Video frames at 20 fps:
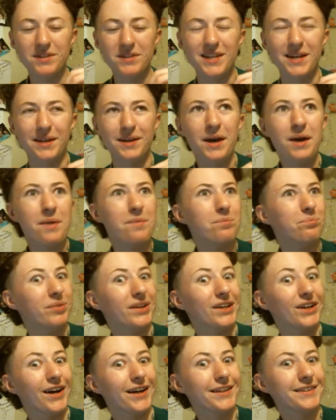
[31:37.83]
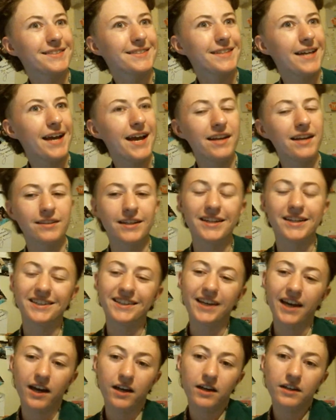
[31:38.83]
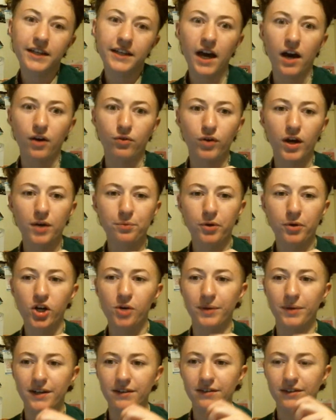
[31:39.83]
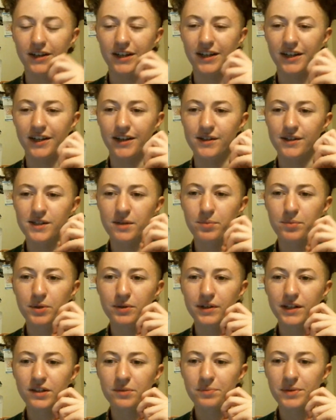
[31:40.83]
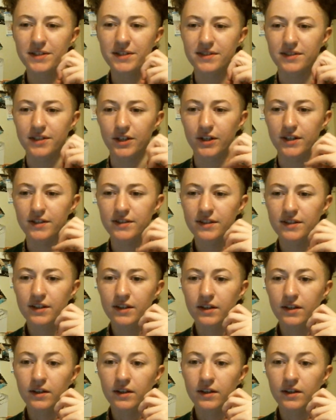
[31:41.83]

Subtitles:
It's like Beyonce, like yeah, Ron Perlman did a Beauty and the Beast series